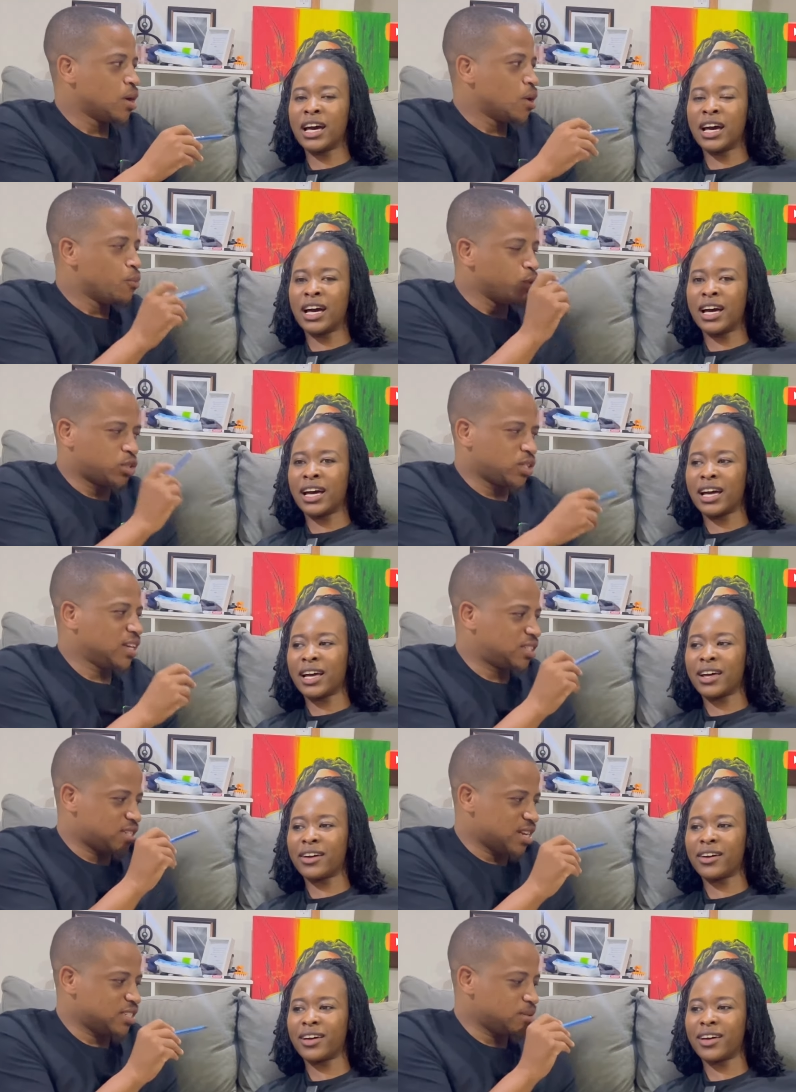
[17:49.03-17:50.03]
Speaker 1: We should get
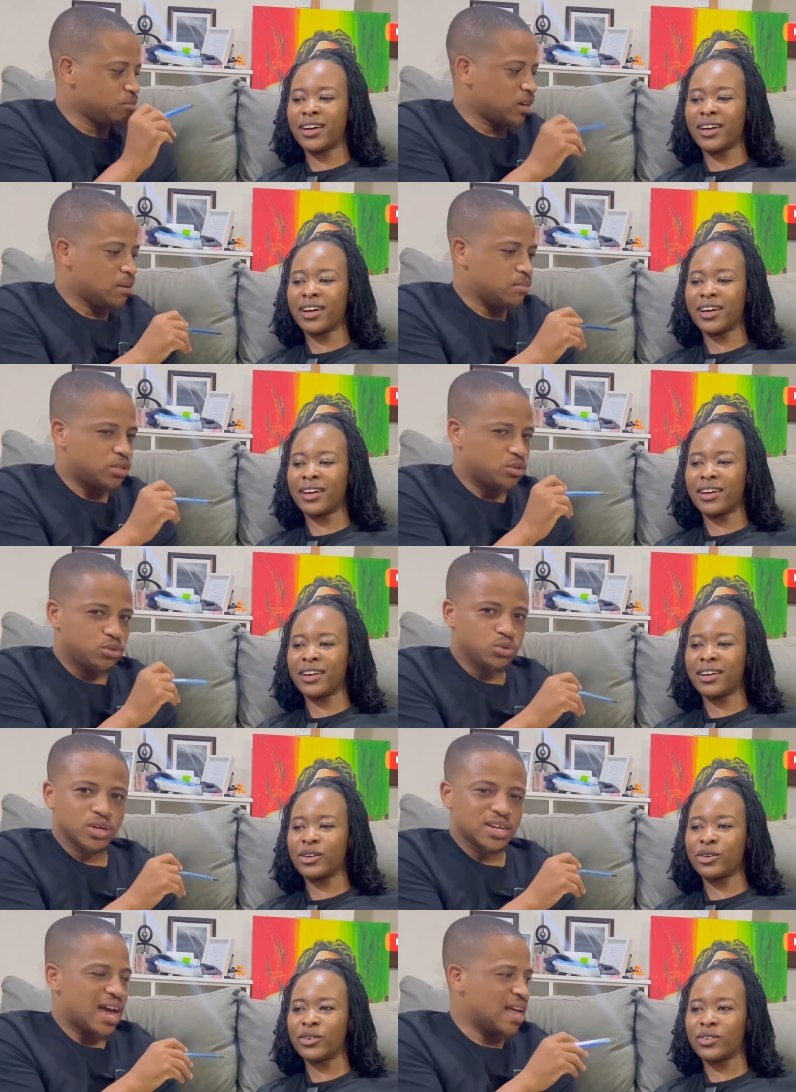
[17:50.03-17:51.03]
Tinashe Mugabe to
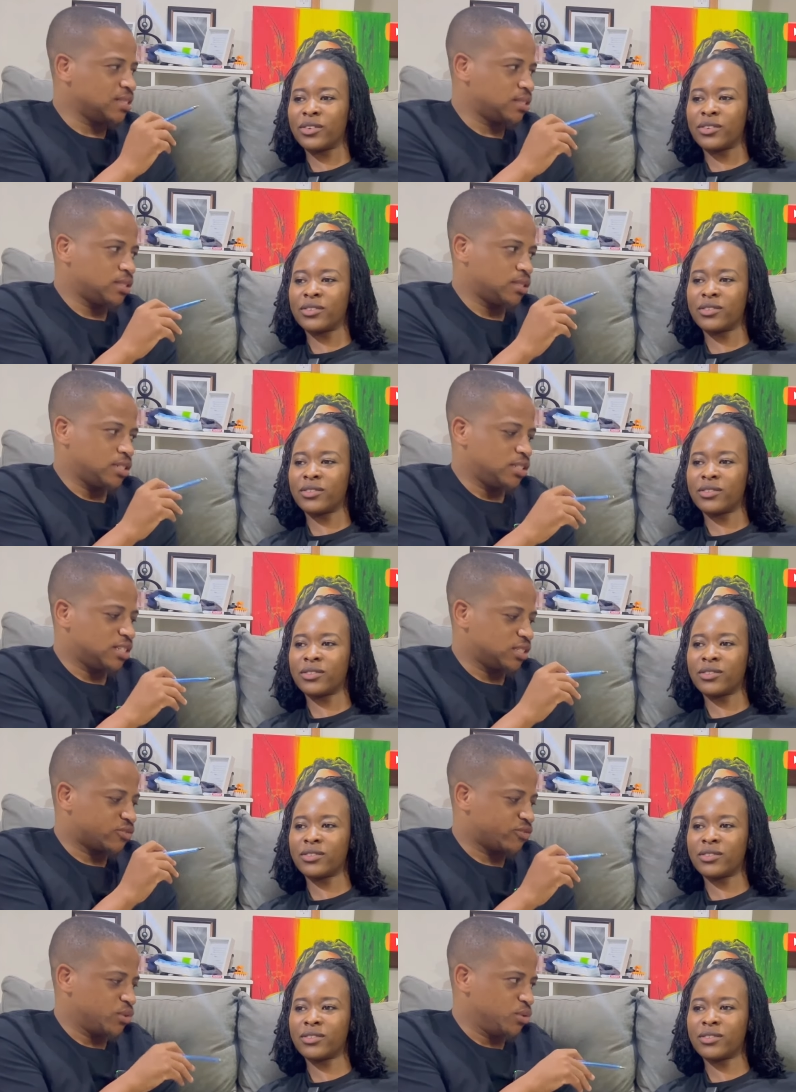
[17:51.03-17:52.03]
do an ancestry
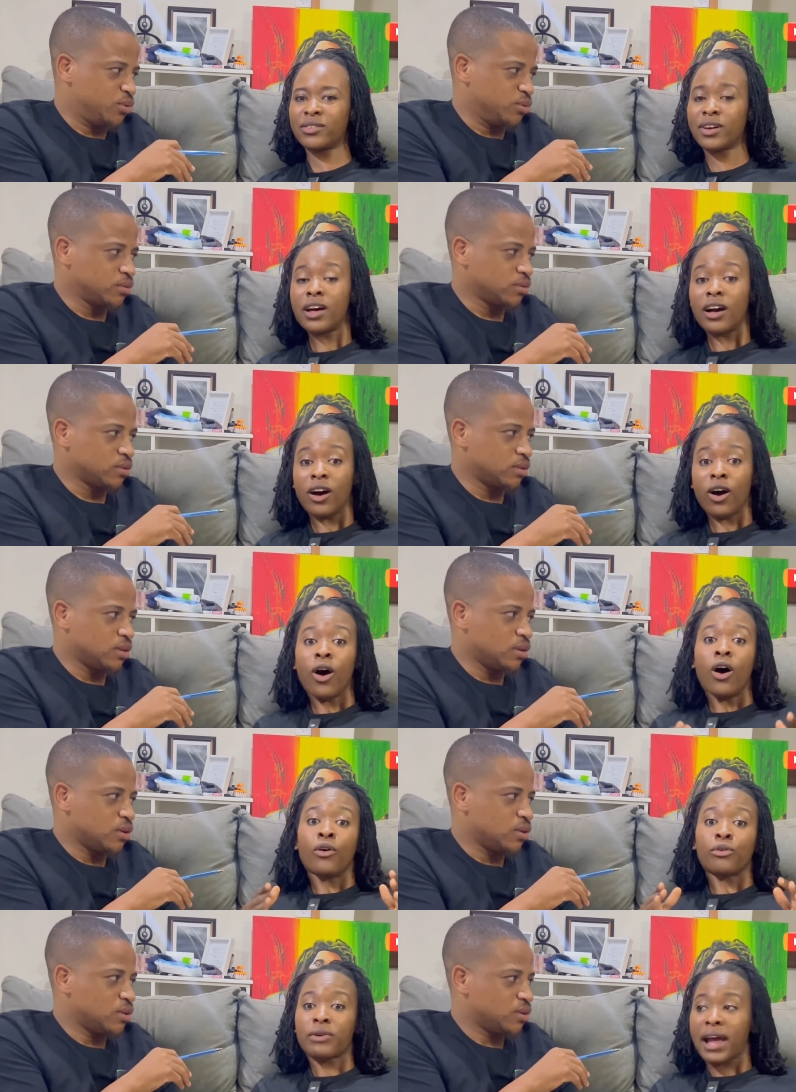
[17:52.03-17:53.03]
test for you.
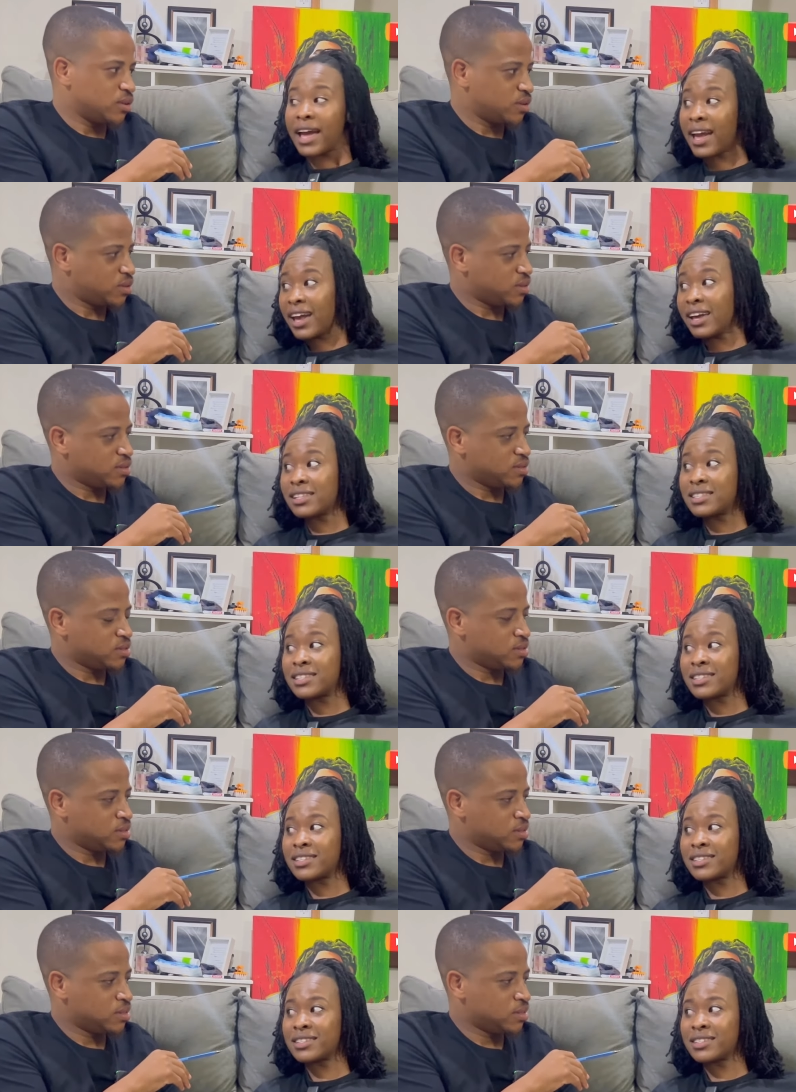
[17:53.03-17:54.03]
Speaker 2: Right.
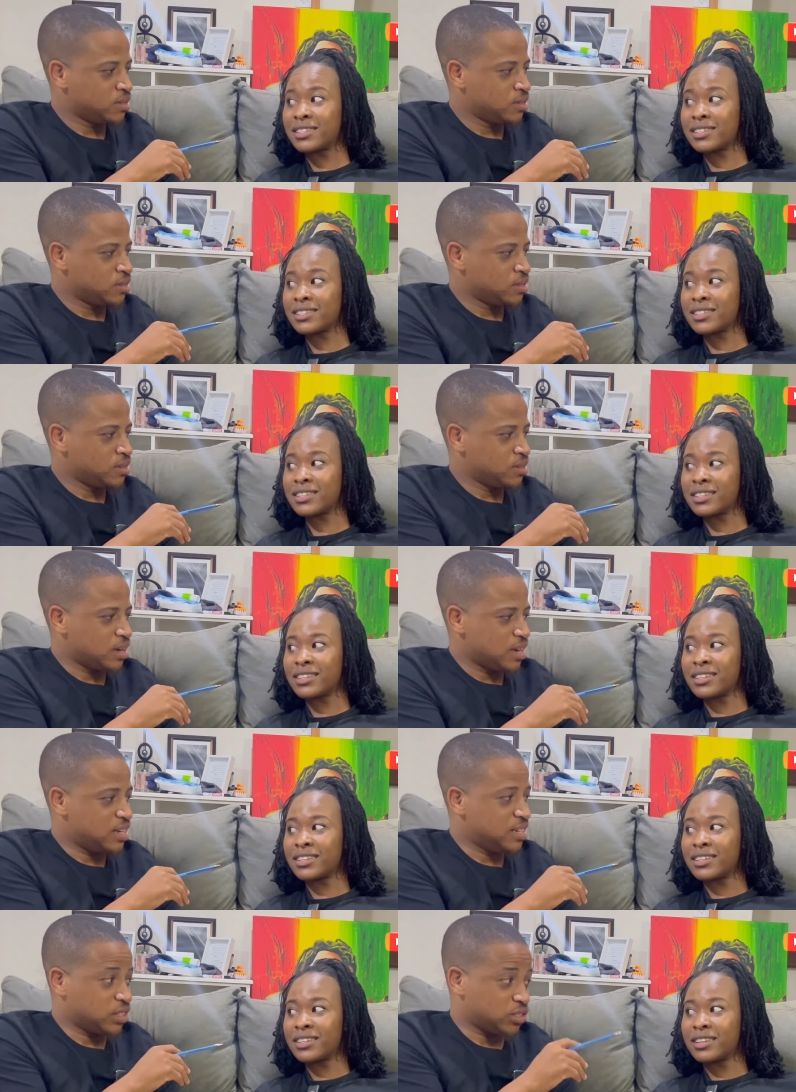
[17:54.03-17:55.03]

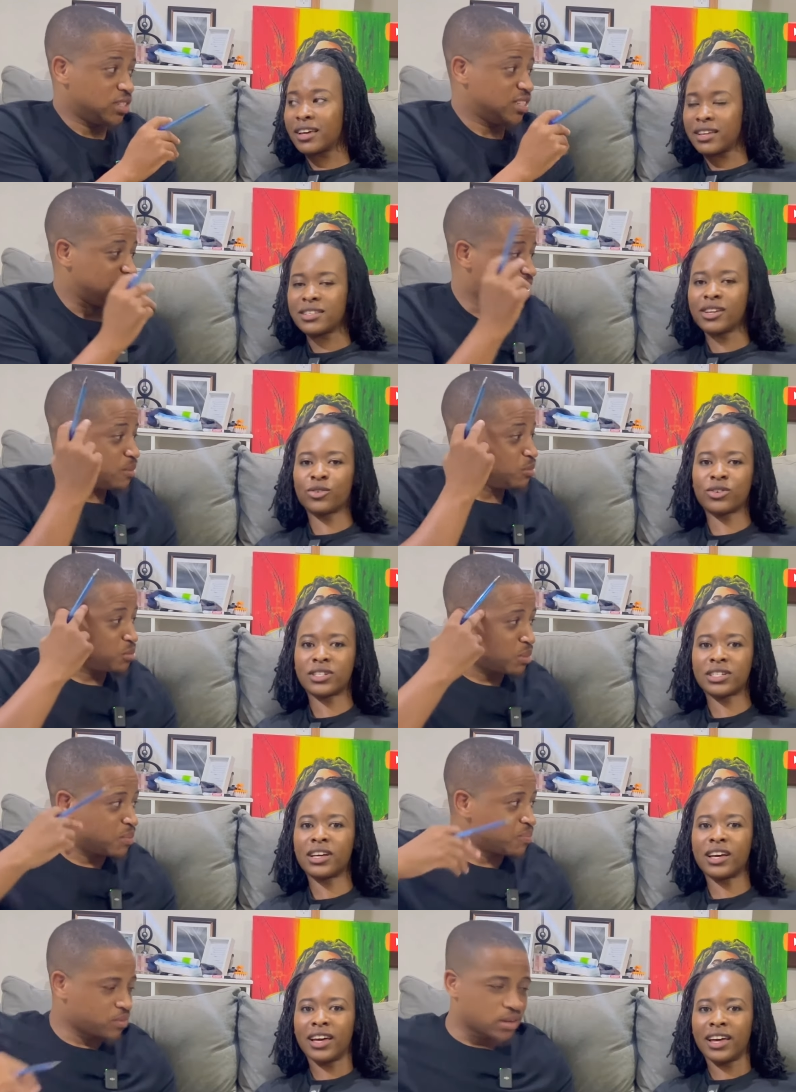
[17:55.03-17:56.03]
Speaker 1: It actually That's just came good,
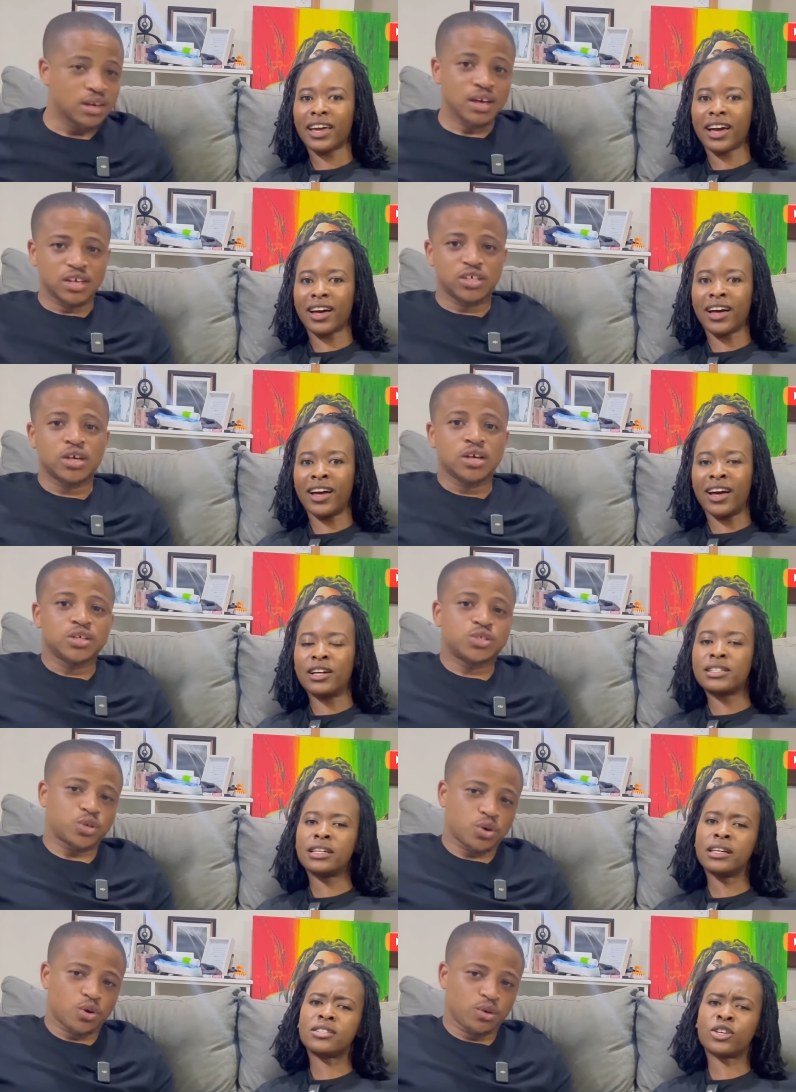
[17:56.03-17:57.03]
to Yeah.
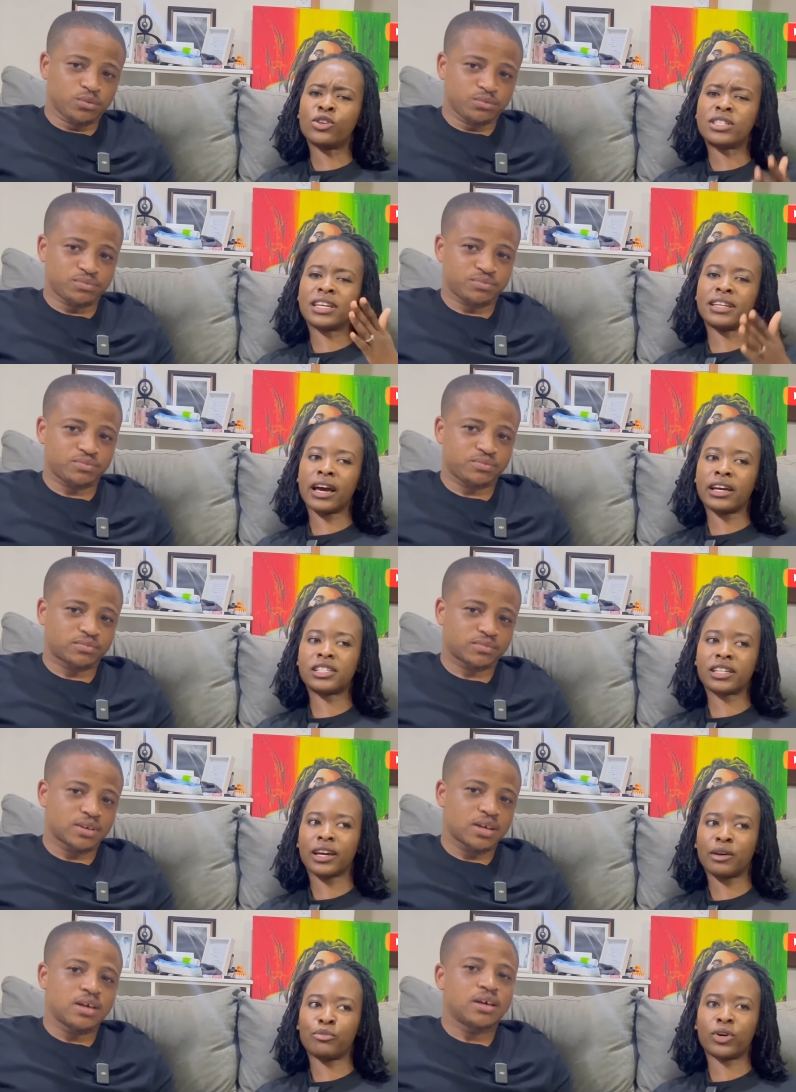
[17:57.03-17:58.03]
So, so
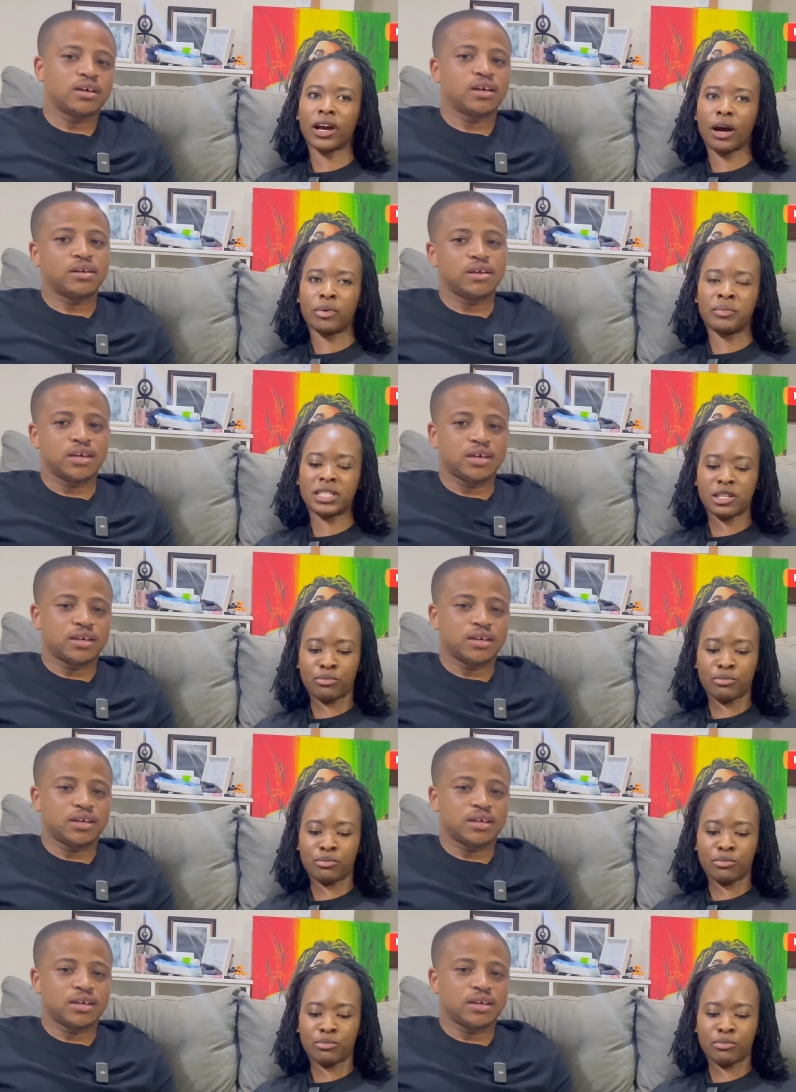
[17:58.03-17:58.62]
Speaker 2: Tinashe Mugabe, Mr.